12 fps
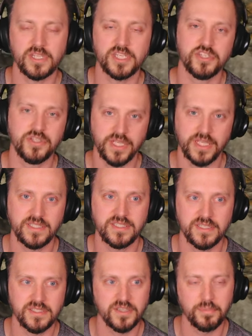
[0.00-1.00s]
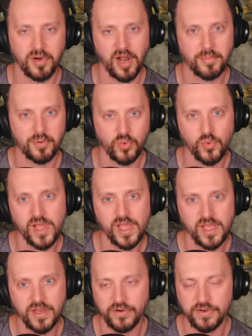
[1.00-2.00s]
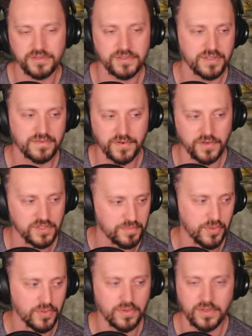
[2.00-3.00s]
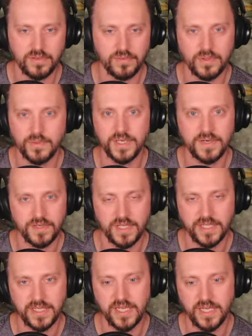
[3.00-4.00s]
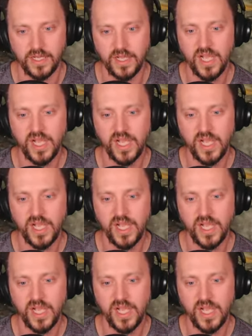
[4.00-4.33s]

Like she thinks it's the proper way or he's the firstborn or whatever like that?